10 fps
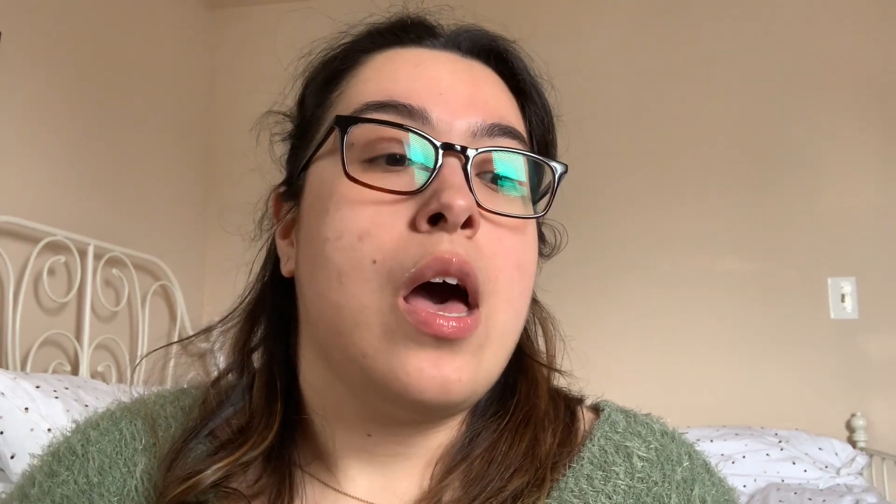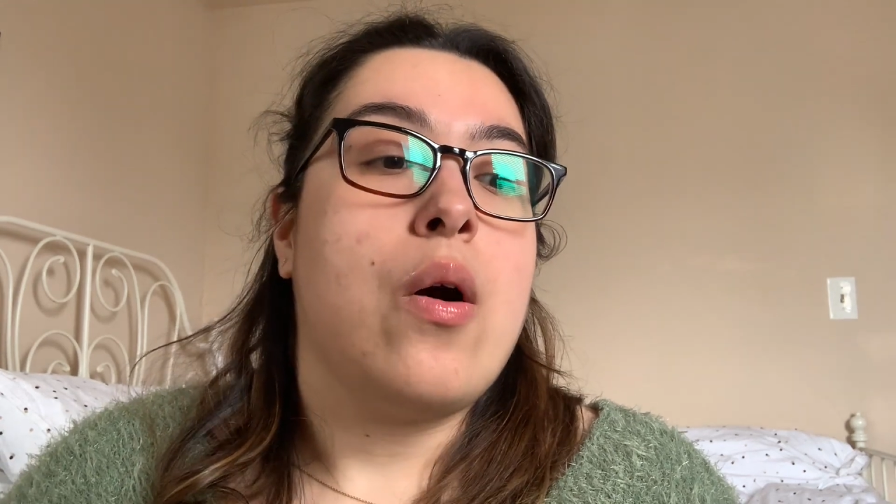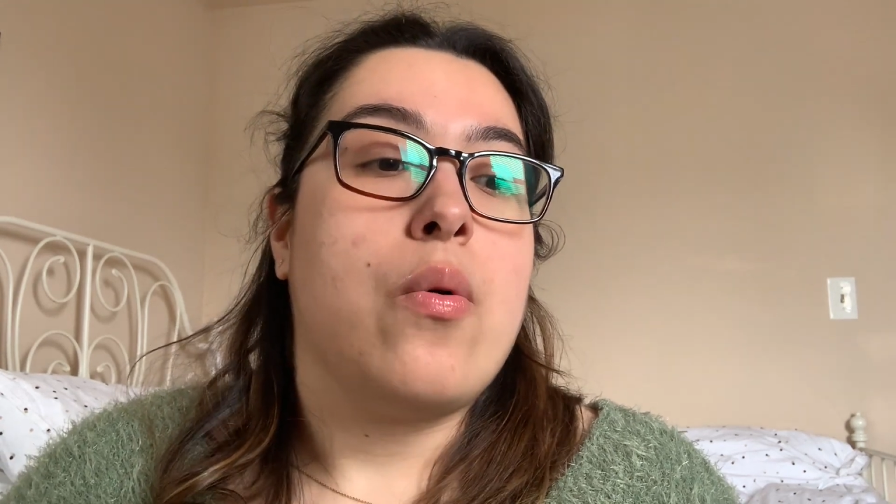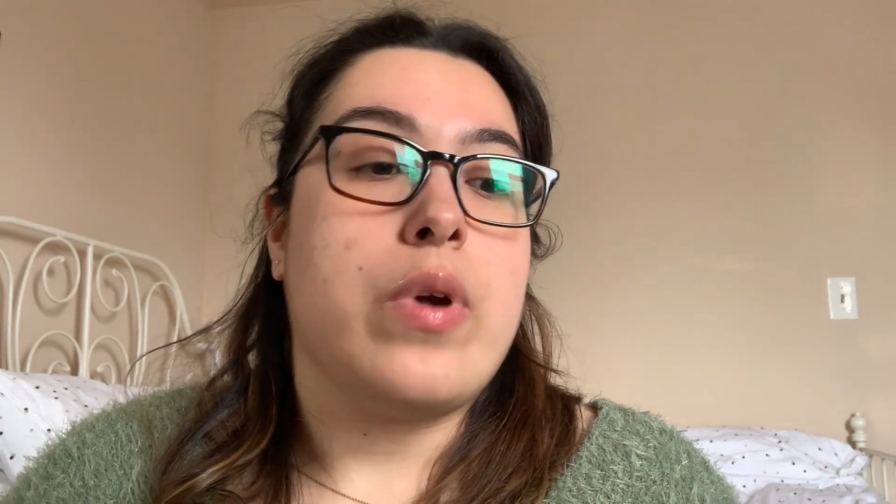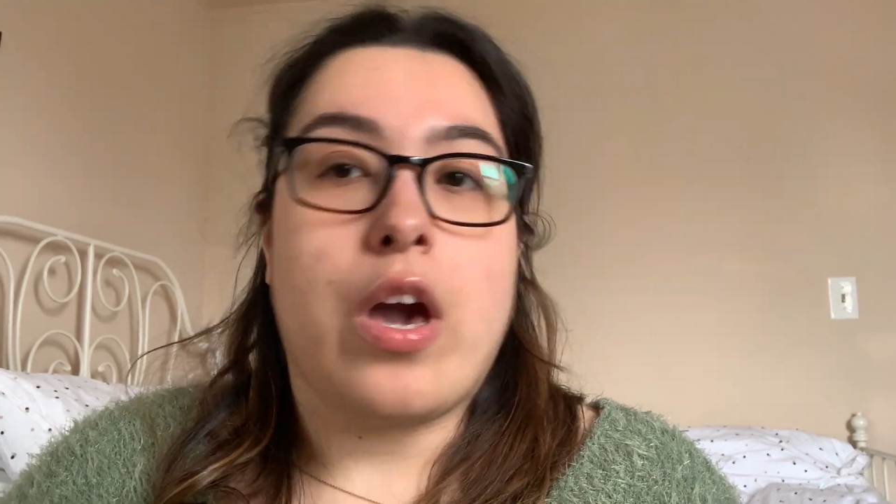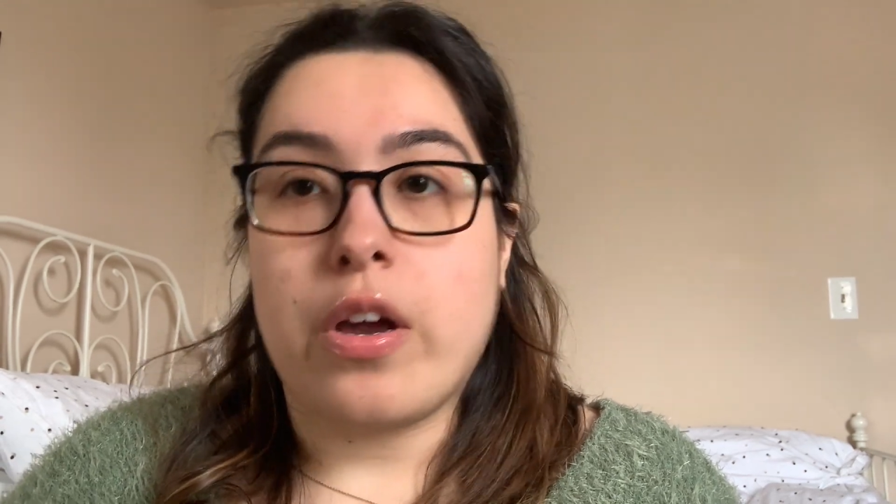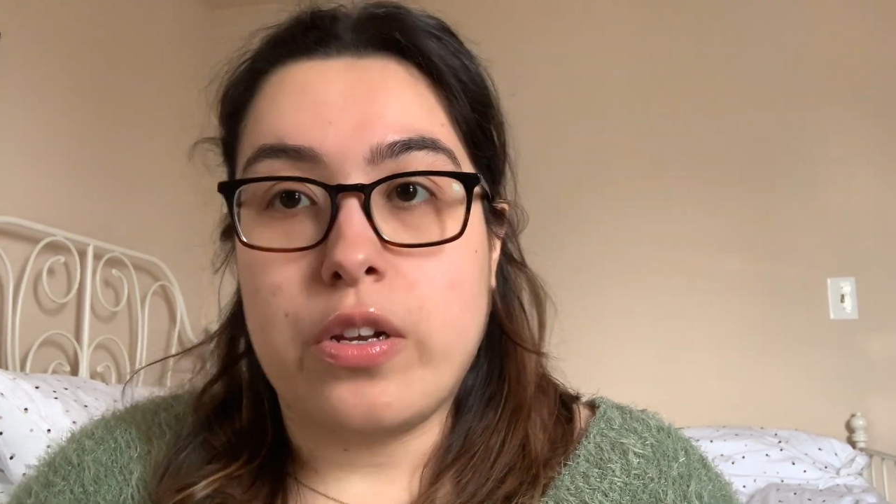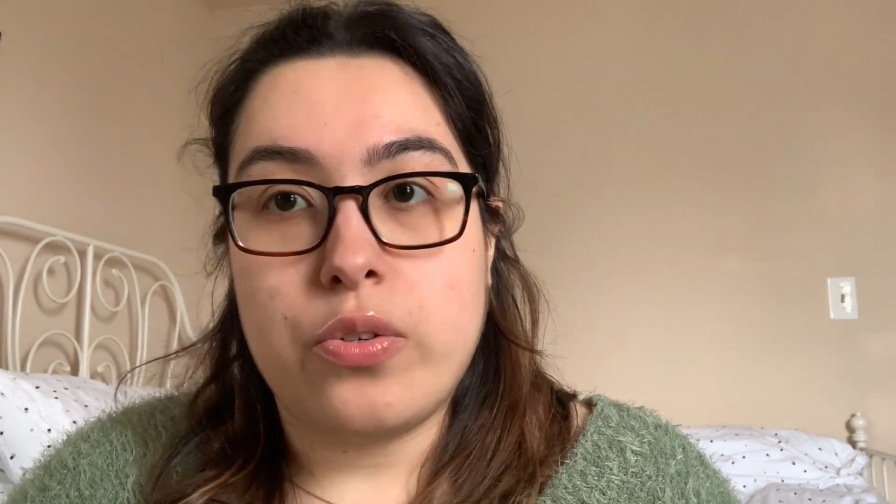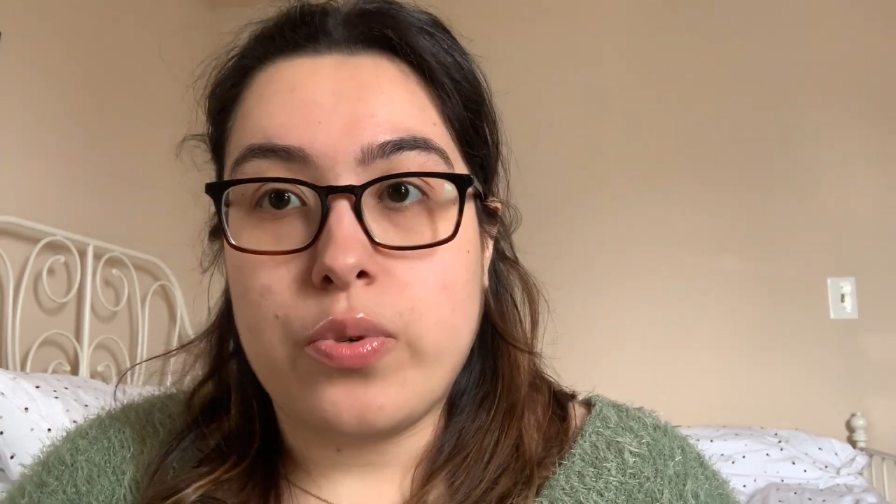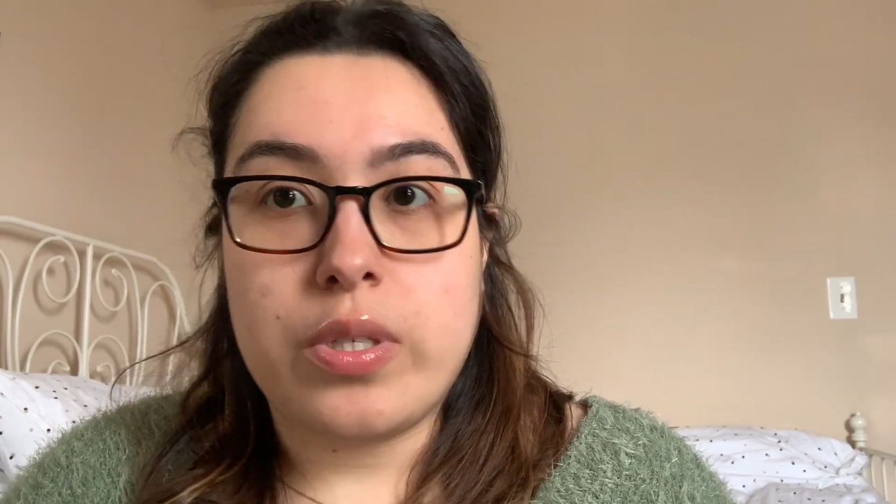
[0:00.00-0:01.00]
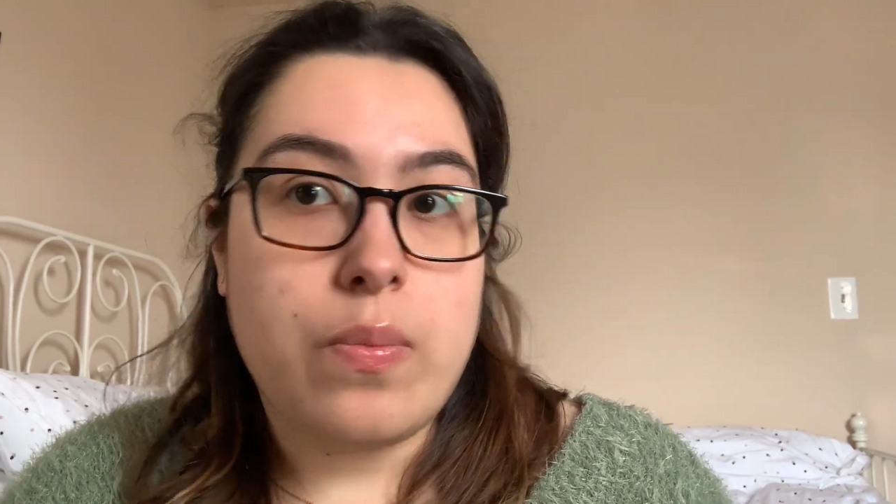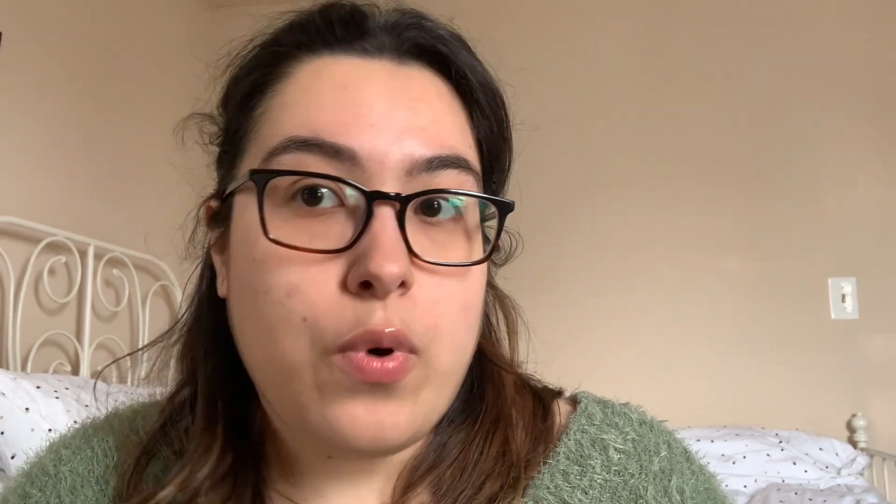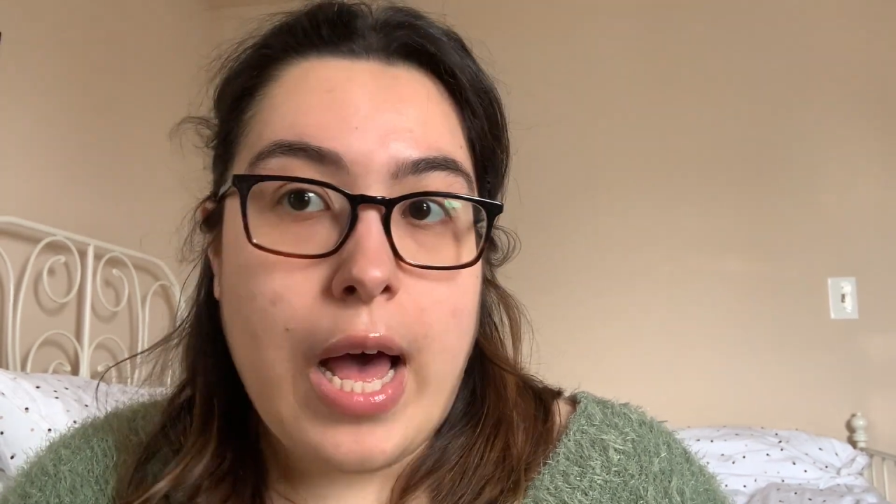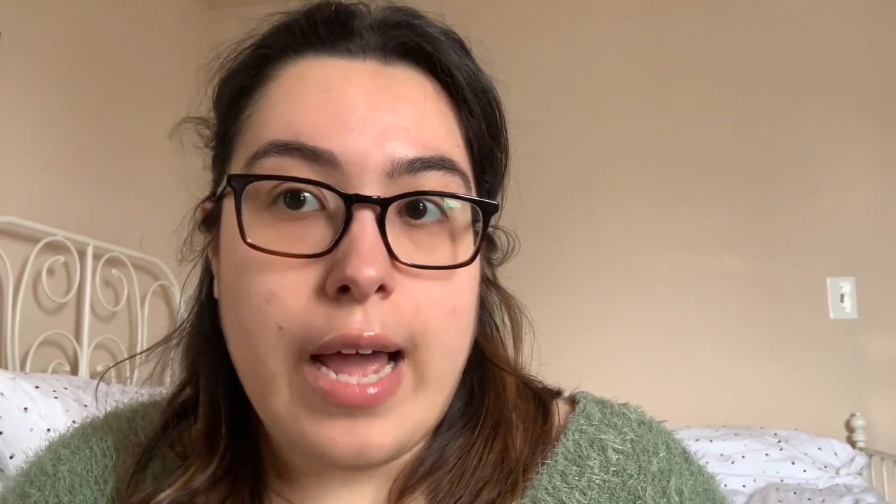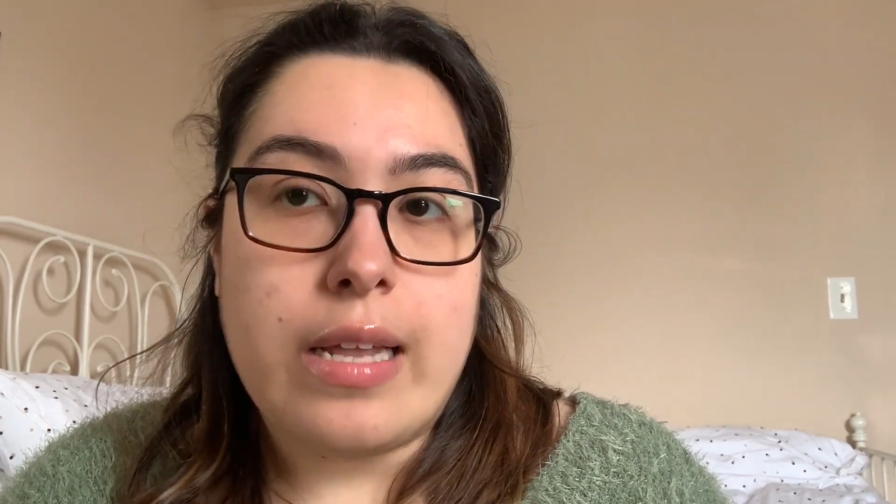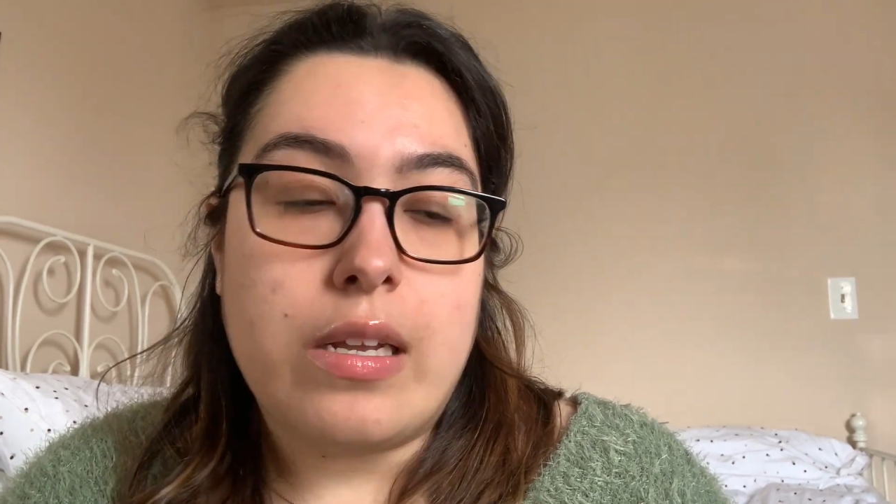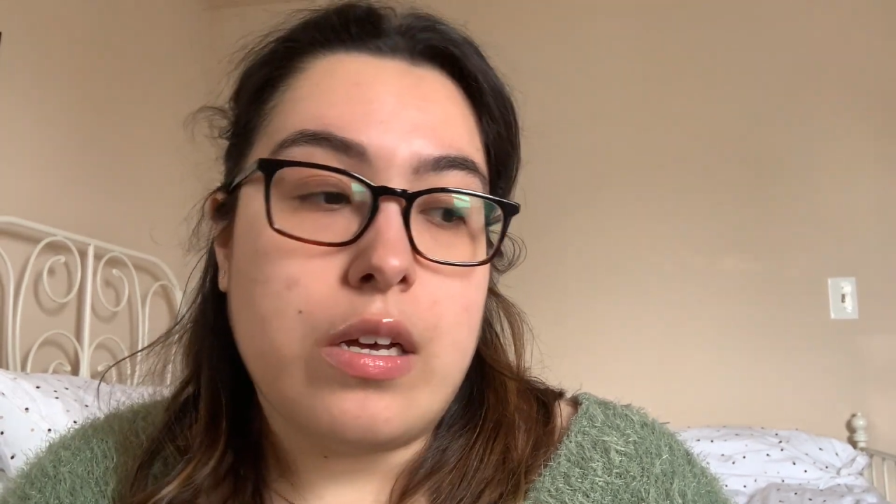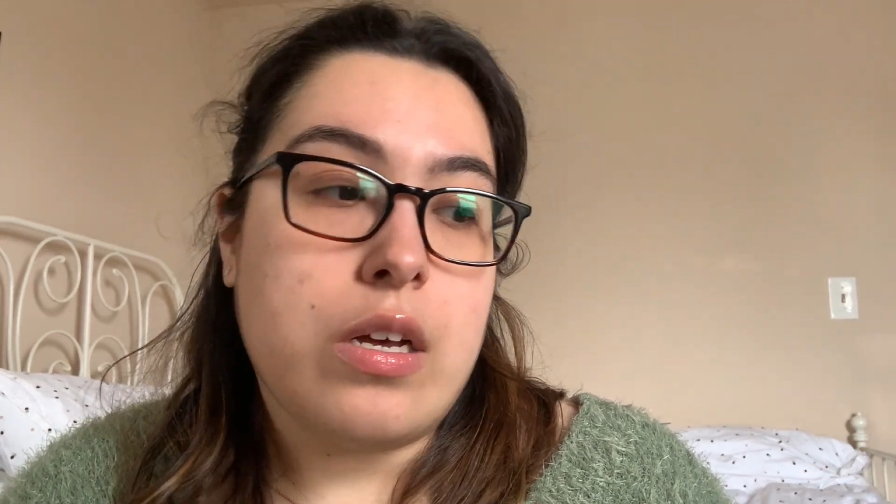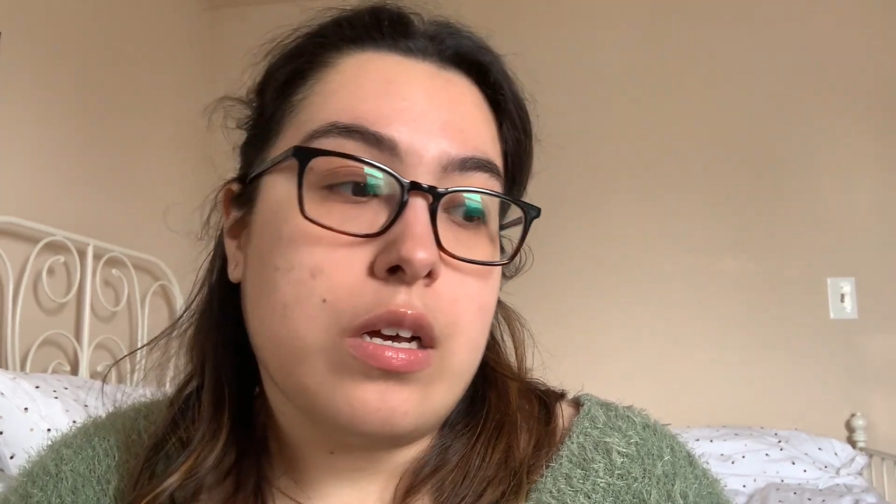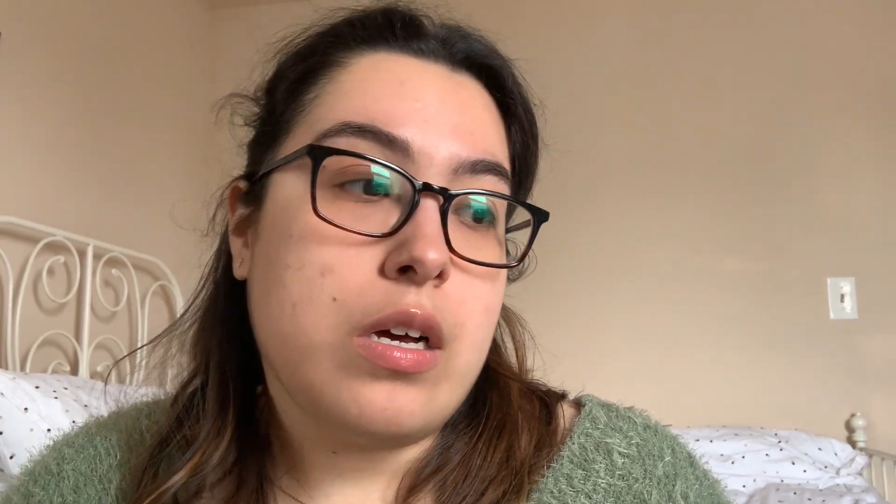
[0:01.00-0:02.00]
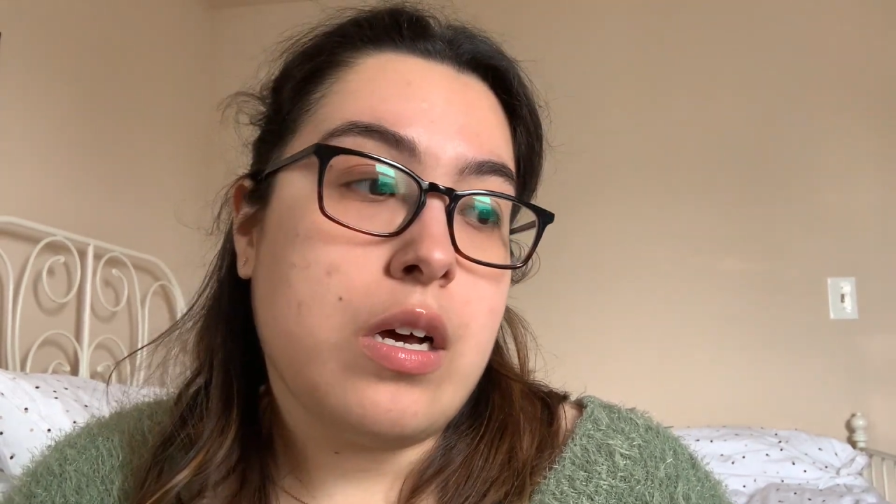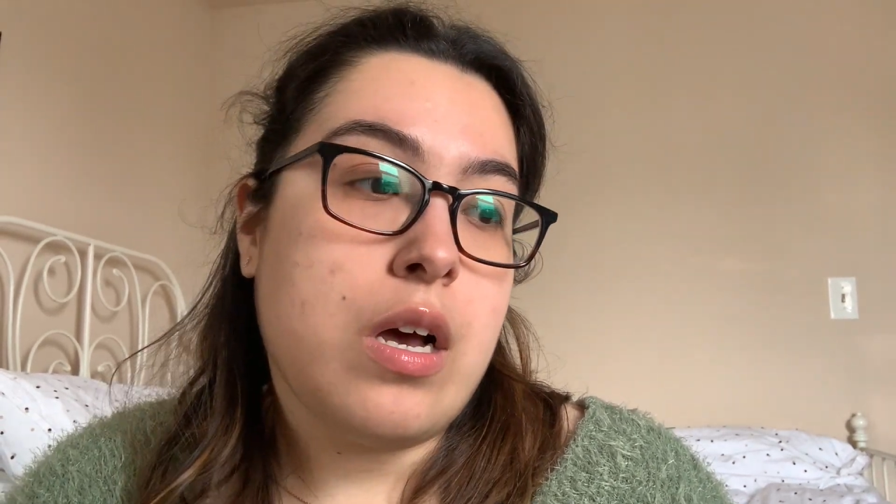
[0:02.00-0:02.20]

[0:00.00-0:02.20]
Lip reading: We are gonna do a simple eye look.